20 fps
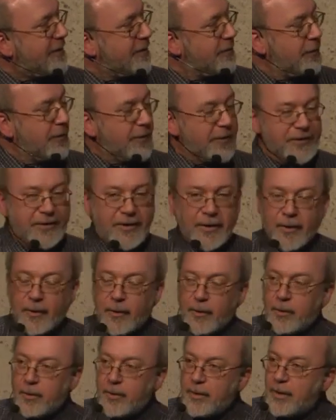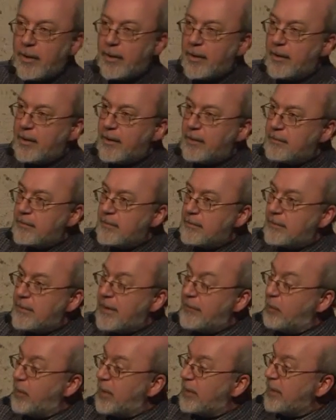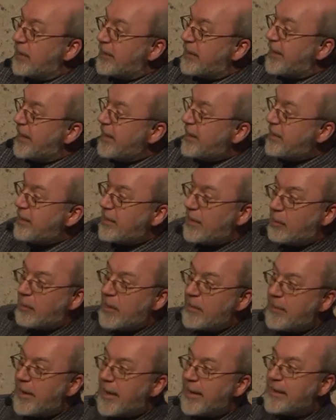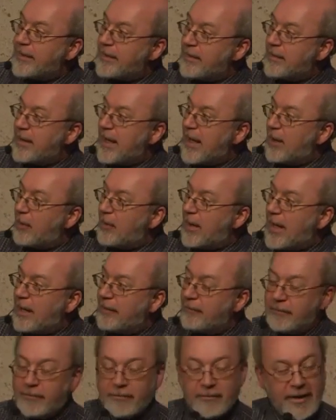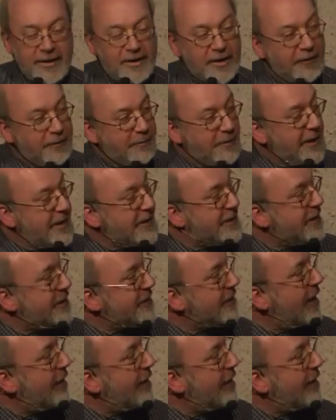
to look as though, if we're lucky, we might now have enough pieces